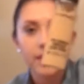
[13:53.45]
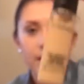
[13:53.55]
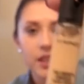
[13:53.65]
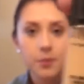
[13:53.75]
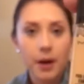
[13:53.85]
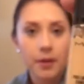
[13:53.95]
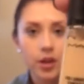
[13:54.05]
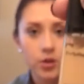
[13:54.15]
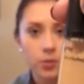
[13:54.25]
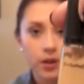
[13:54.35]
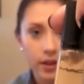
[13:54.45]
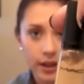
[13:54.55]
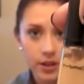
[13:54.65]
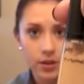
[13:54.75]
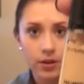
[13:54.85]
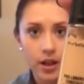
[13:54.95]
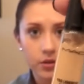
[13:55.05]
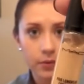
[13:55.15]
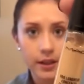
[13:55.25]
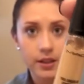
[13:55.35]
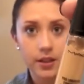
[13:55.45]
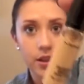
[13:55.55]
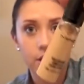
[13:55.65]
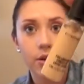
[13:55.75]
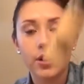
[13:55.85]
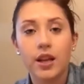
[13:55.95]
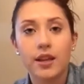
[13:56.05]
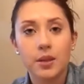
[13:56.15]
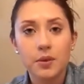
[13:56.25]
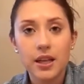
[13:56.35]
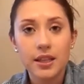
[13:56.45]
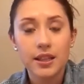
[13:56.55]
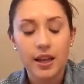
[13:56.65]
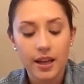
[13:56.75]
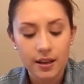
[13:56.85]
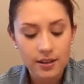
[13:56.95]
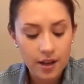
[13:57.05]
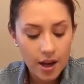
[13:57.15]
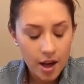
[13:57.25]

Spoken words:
This probably looks really light to you guys for my skin tone, and that's because it is.